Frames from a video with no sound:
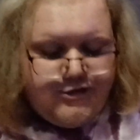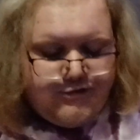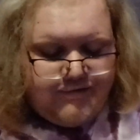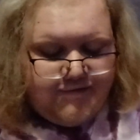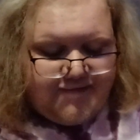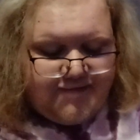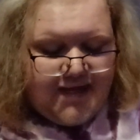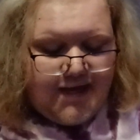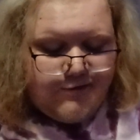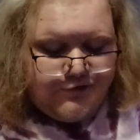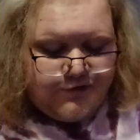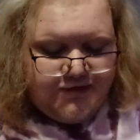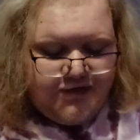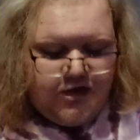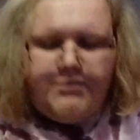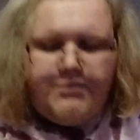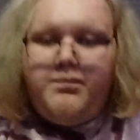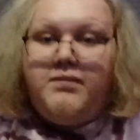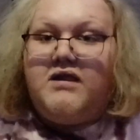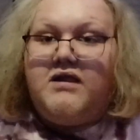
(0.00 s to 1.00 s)
the 1,000-Year
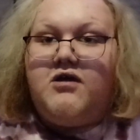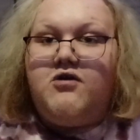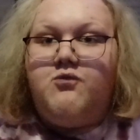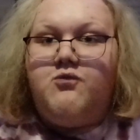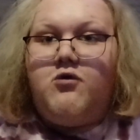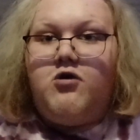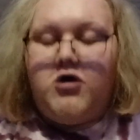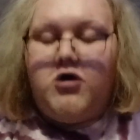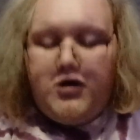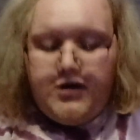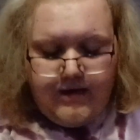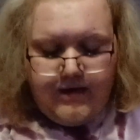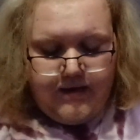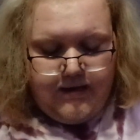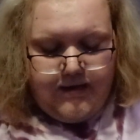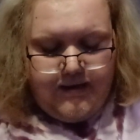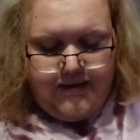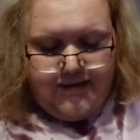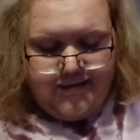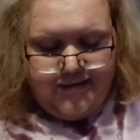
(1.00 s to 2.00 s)
Blood War
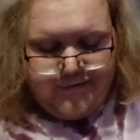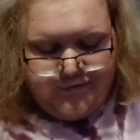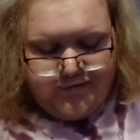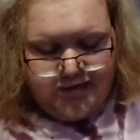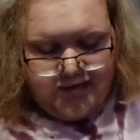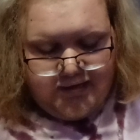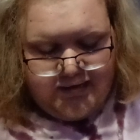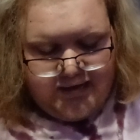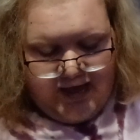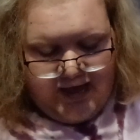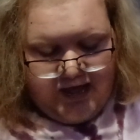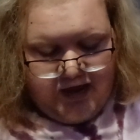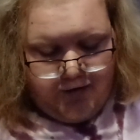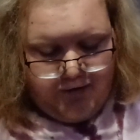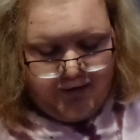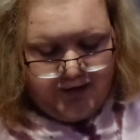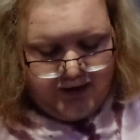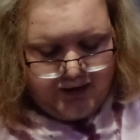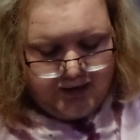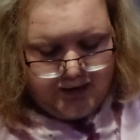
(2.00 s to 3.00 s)
is done
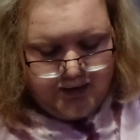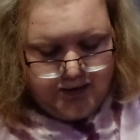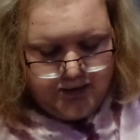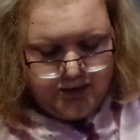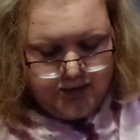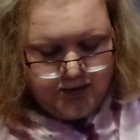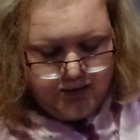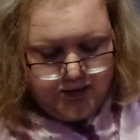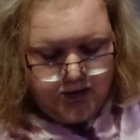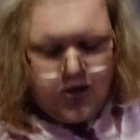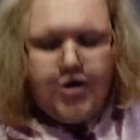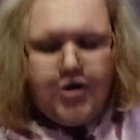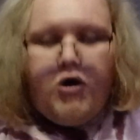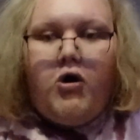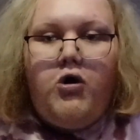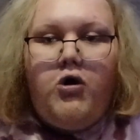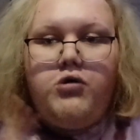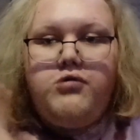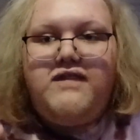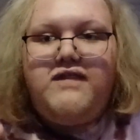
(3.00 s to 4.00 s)
airing,
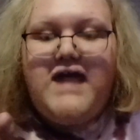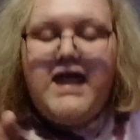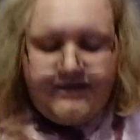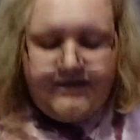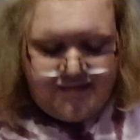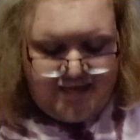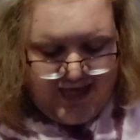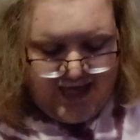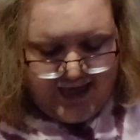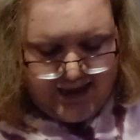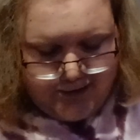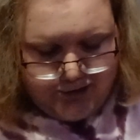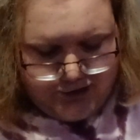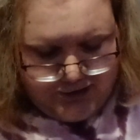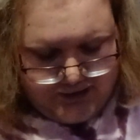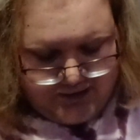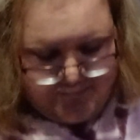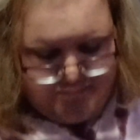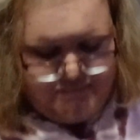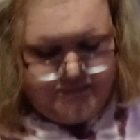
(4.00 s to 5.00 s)
hold that
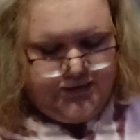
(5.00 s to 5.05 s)
tangent,